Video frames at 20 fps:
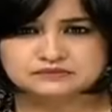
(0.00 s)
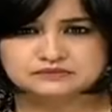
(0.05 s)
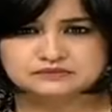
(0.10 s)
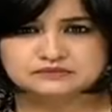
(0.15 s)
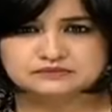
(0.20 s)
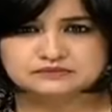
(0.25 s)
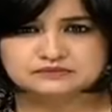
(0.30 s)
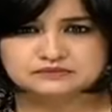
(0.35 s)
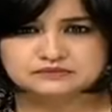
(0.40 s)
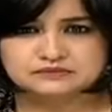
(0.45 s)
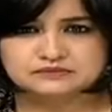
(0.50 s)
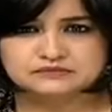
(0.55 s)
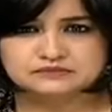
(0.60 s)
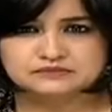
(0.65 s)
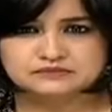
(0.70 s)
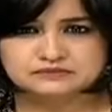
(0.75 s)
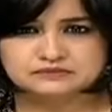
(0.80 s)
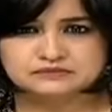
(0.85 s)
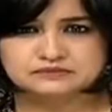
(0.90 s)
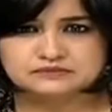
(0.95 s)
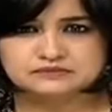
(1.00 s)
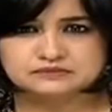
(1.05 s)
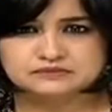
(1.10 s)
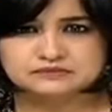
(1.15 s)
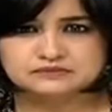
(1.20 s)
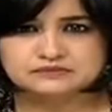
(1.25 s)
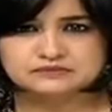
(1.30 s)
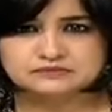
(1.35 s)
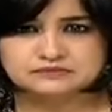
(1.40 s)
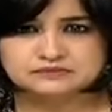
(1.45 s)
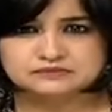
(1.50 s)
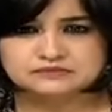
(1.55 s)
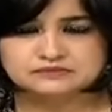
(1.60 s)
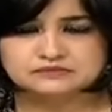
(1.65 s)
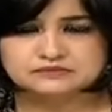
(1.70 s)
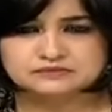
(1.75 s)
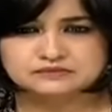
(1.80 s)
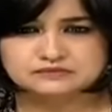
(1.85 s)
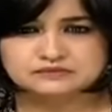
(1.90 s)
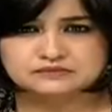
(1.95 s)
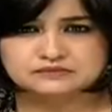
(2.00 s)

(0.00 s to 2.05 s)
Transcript: (not speaking)